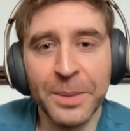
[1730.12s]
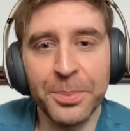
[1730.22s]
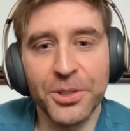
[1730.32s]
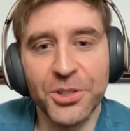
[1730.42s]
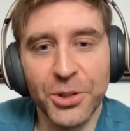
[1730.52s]

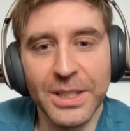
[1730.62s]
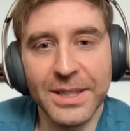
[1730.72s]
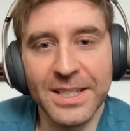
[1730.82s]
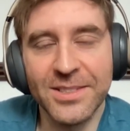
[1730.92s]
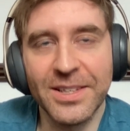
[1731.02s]
people are
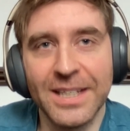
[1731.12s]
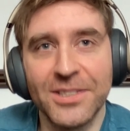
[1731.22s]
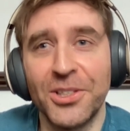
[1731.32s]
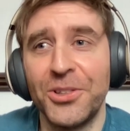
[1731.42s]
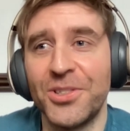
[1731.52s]
doing these
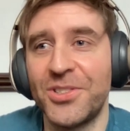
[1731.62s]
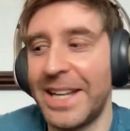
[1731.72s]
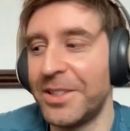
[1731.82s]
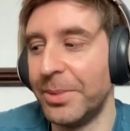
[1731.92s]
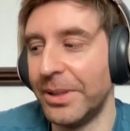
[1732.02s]
things and
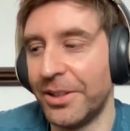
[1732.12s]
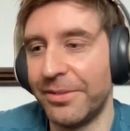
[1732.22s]
understandably